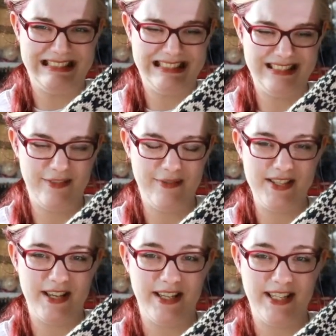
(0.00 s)
it was
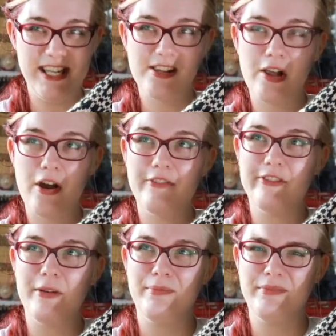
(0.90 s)
a geek along
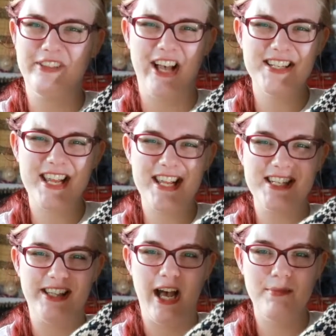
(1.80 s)
from Lattes and
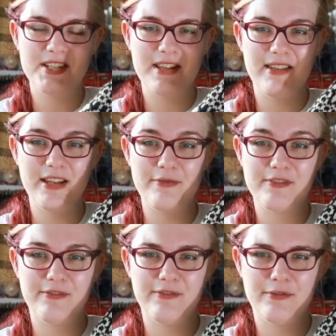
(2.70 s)
Llamas, I think. It was a
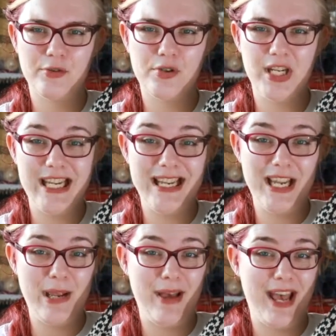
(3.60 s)
free
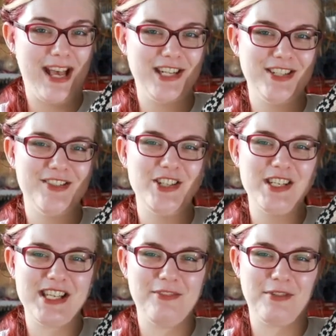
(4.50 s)
pattern, she
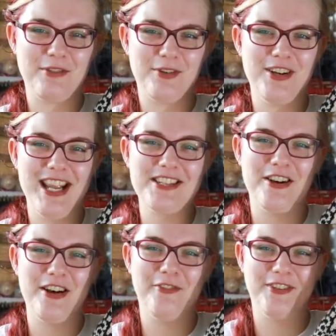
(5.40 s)
said with great
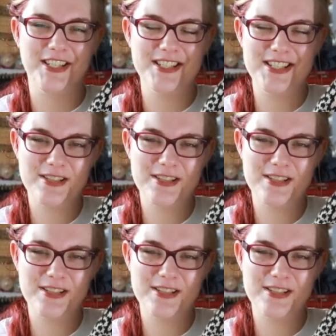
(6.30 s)
confidence.